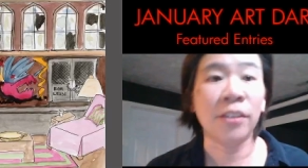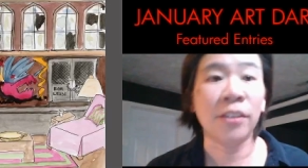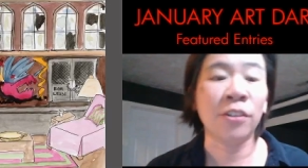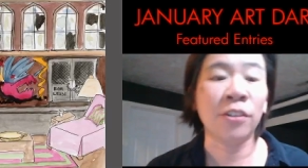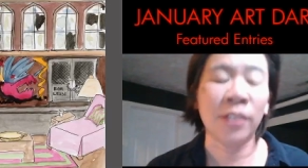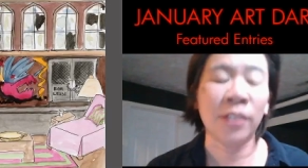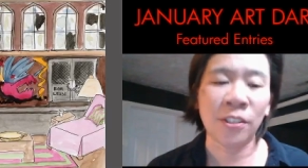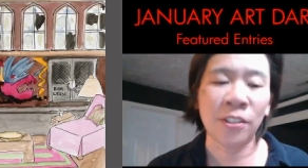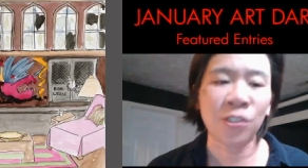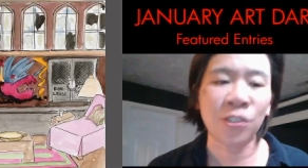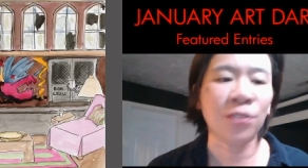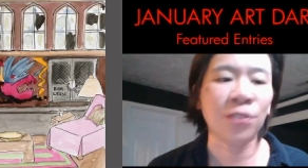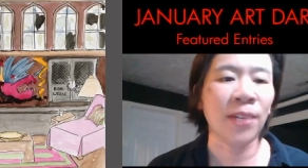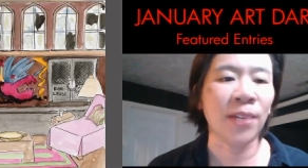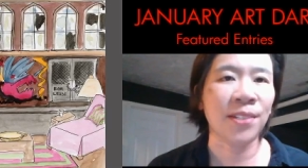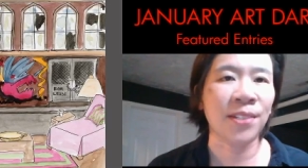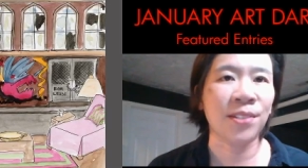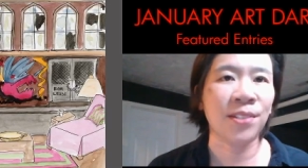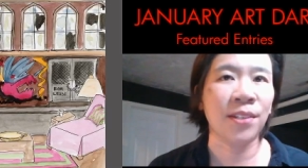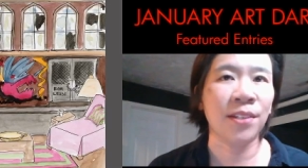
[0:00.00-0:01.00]
you're
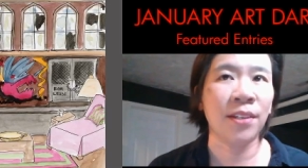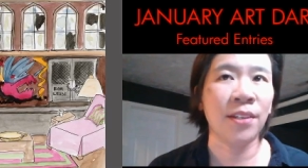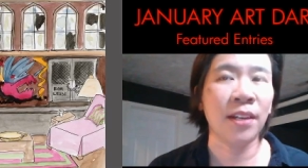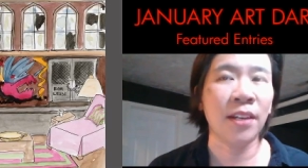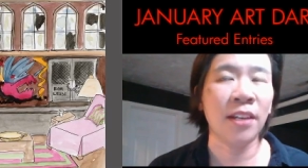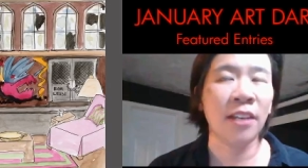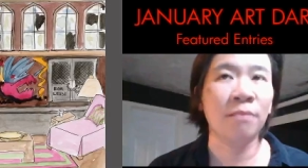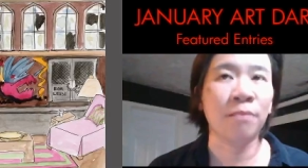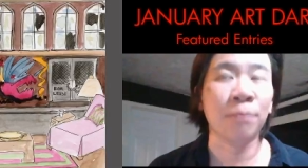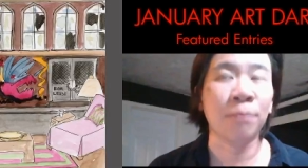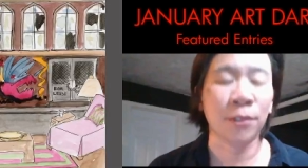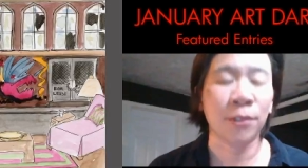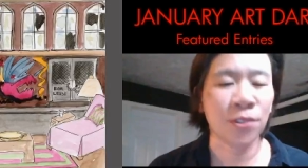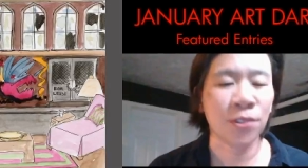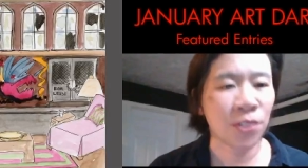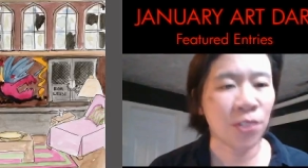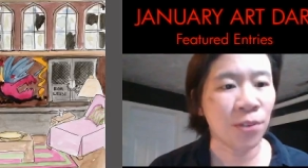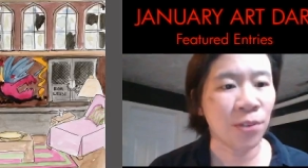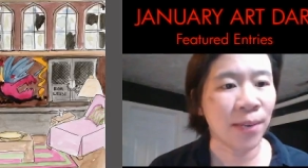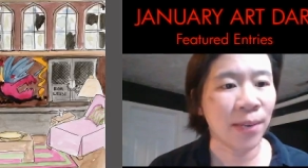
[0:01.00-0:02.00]
interested in
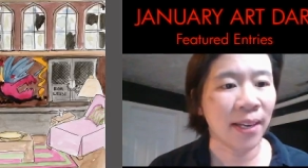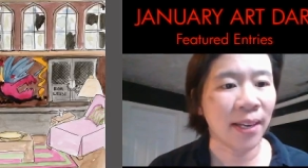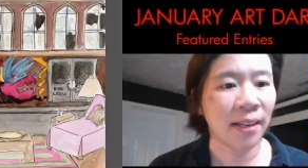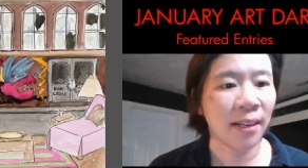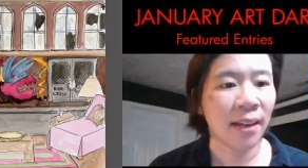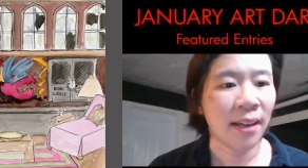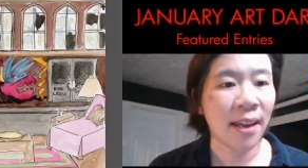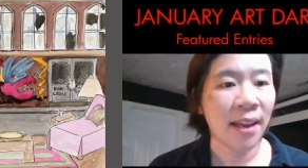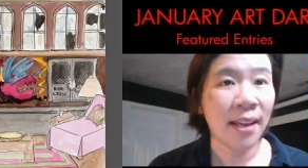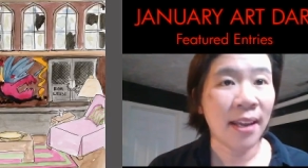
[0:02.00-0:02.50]
pursuing,